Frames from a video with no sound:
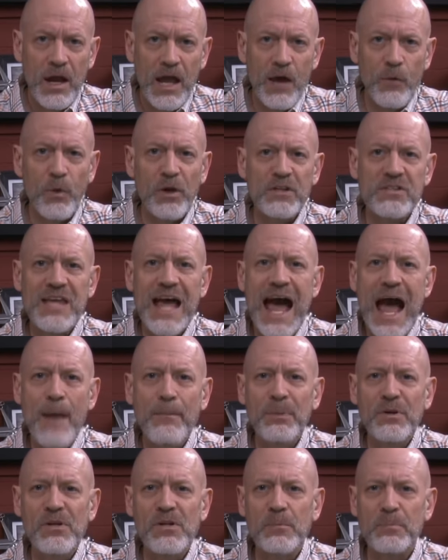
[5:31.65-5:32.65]
at what has
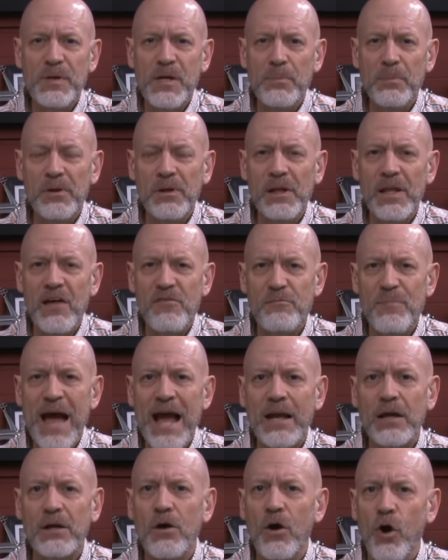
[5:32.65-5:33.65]
happened to the people they left
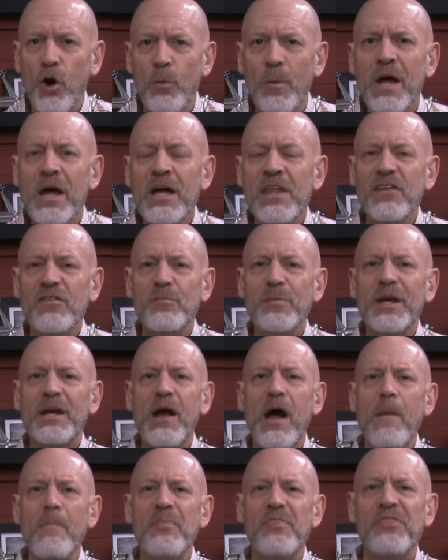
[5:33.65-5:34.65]
back at home that have
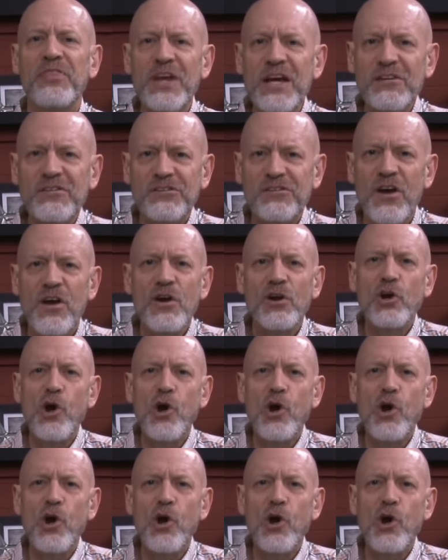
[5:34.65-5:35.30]
become this